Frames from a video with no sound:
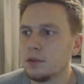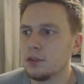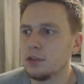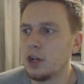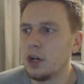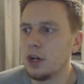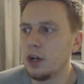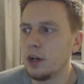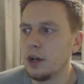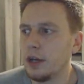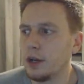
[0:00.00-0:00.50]

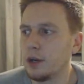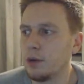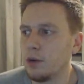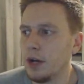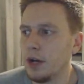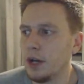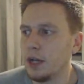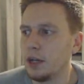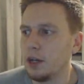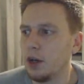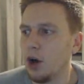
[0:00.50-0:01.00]
Gonzalo
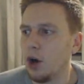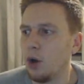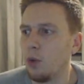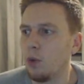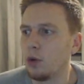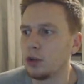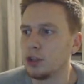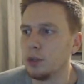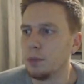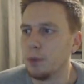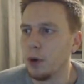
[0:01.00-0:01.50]
Higuain.
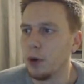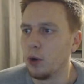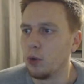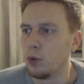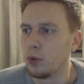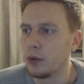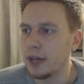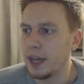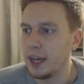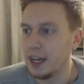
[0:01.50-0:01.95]
Oh, what a ball.